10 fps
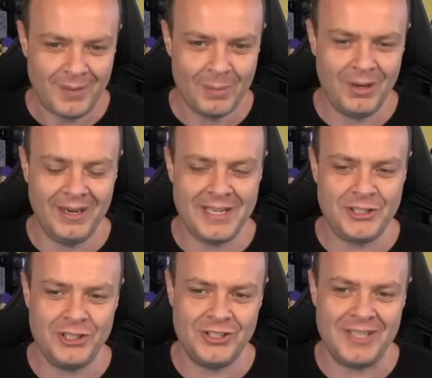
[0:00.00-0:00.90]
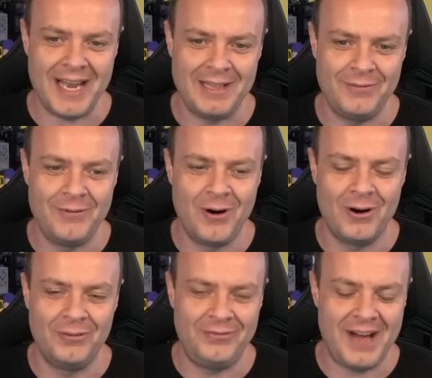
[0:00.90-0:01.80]
but let's just say the
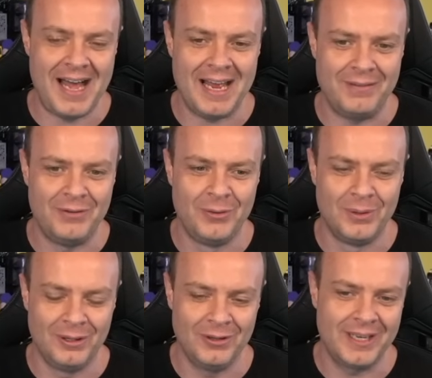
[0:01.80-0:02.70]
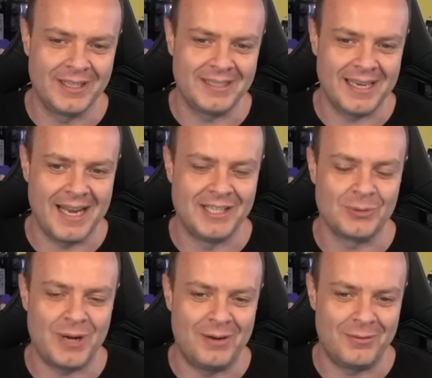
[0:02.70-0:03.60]
4 or 5 who were looking to get
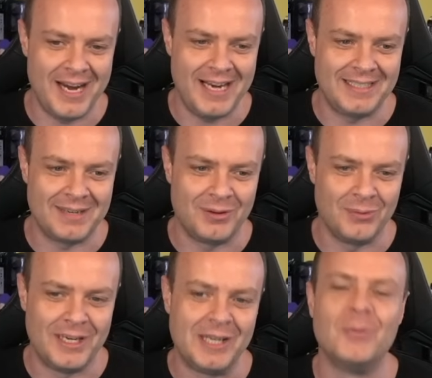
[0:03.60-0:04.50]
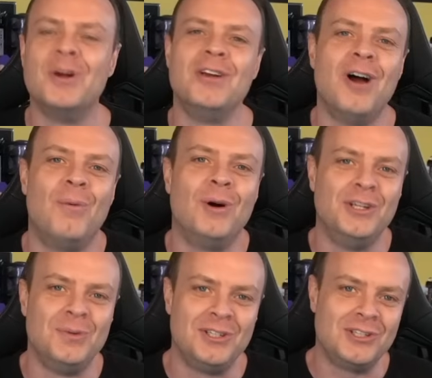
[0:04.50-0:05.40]
into our raids every week were not what
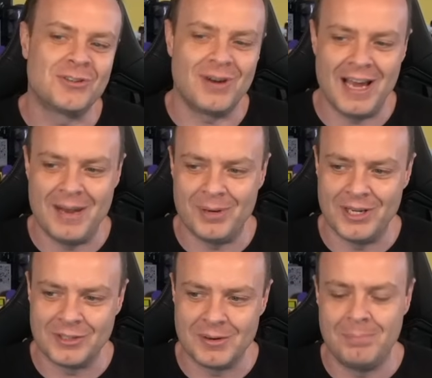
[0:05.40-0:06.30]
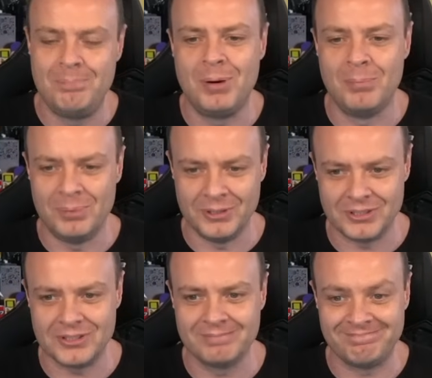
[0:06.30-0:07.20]
you would describe as
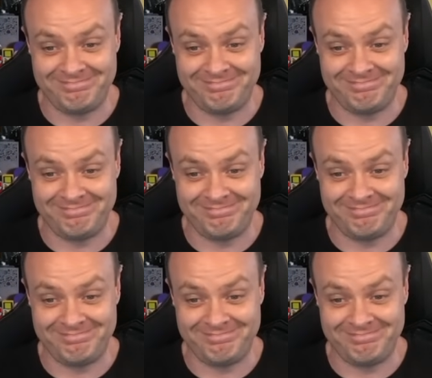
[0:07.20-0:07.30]
pumpers.